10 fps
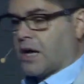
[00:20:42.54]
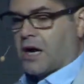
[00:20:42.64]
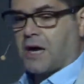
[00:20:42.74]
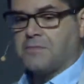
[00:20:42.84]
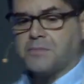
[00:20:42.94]

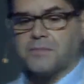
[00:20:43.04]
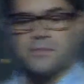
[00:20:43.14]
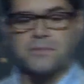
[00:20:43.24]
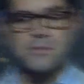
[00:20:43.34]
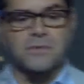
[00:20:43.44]
The
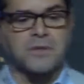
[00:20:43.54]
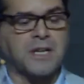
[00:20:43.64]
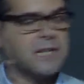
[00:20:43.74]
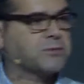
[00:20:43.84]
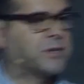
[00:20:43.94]

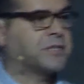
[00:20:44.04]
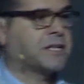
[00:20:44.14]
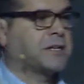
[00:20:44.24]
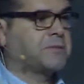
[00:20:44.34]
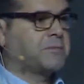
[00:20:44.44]
next one is
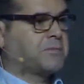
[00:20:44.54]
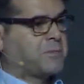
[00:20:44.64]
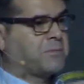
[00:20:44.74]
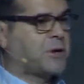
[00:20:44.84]
that